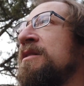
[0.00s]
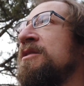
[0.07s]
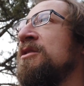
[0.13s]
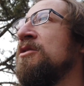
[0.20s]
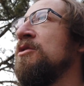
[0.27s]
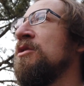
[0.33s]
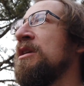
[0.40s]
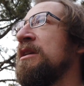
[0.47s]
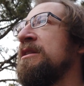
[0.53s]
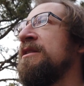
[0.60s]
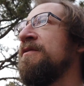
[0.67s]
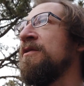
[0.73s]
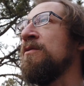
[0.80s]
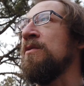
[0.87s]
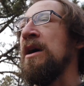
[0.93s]
to look at
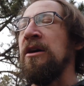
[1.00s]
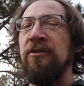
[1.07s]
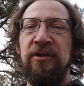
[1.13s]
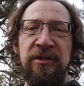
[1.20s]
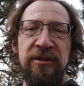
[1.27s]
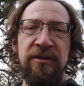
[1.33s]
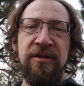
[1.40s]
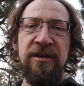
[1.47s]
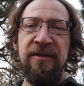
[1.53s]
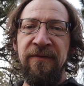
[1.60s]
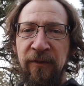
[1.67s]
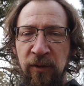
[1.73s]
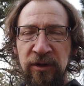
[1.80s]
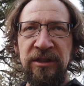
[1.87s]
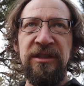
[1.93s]
different routes. It
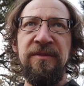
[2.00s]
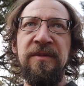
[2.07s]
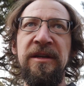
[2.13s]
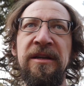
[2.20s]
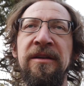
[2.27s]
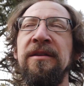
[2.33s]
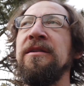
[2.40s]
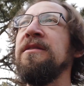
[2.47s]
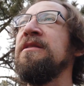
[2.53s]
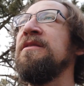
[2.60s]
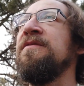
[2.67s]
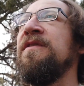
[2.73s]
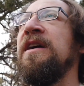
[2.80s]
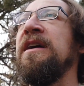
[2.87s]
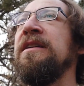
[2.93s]
forces me
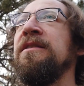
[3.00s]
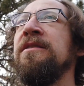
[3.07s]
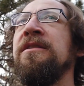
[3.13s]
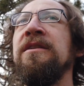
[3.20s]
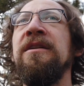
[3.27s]
to find